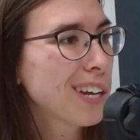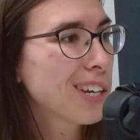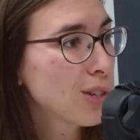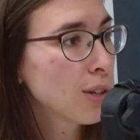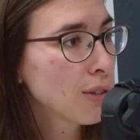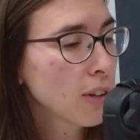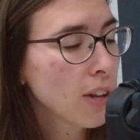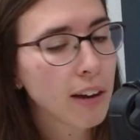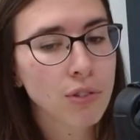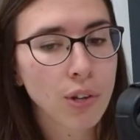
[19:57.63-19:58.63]
like Students for
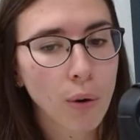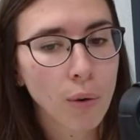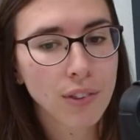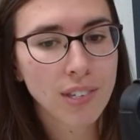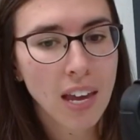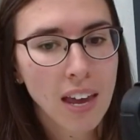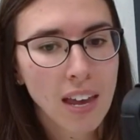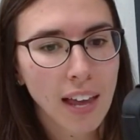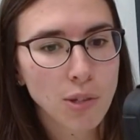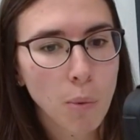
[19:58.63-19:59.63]
Life. So
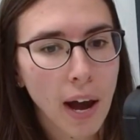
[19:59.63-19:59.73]
that's